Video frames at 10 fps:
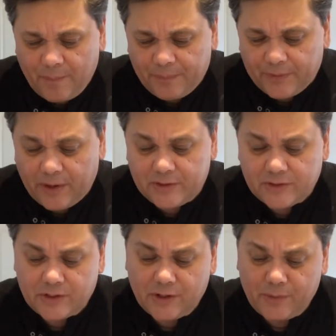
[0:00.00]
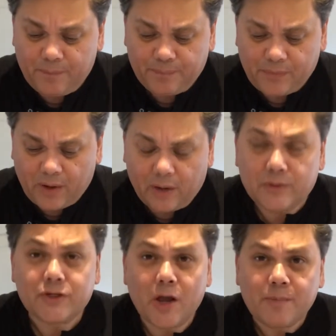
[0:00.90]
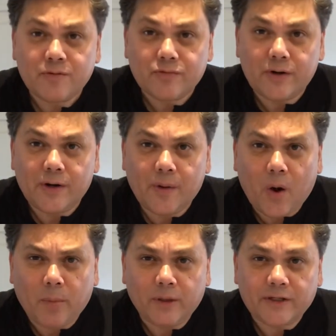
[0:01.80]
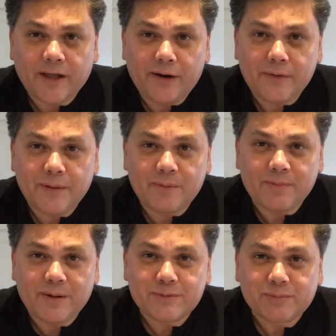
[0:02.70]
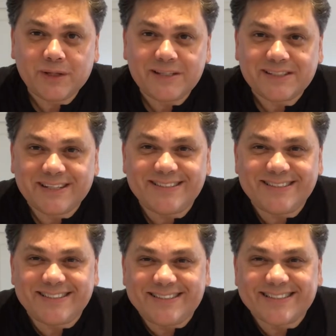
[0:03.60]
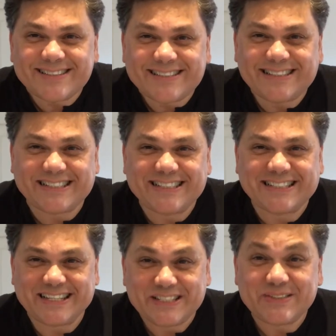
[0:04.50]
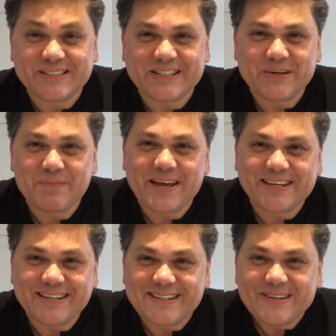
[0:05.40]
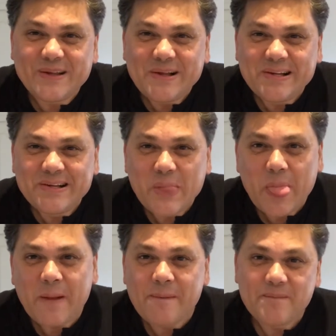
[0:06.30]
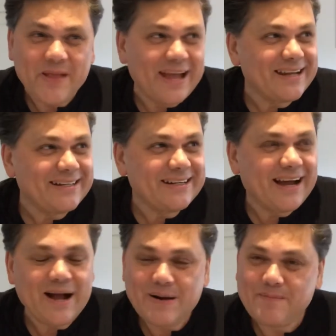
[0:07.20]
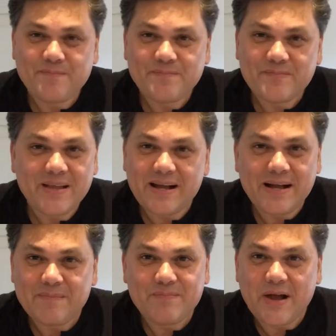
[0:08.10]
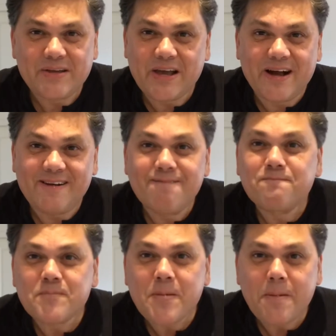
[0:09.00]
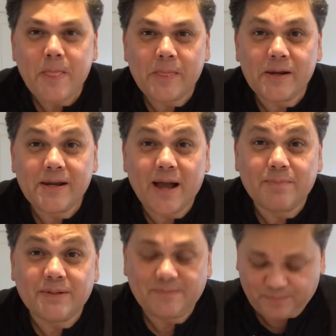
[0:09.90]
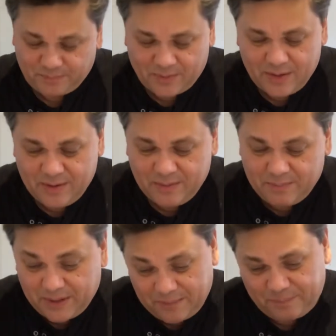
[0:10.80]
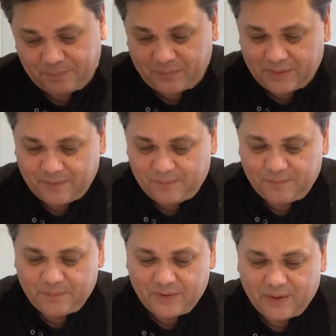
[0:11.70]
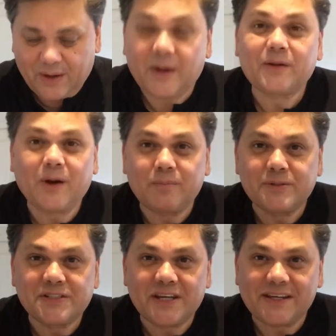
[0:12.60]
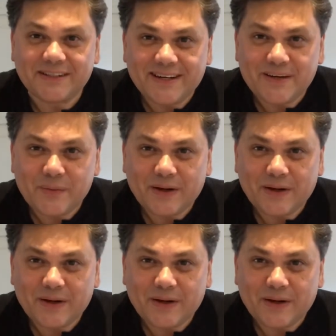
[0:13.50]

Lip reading: Yeah, so I was hoping for an omelette curry at my mum's place because she said she was going to make it, and no go, didn't happen. But I got compensated anyway.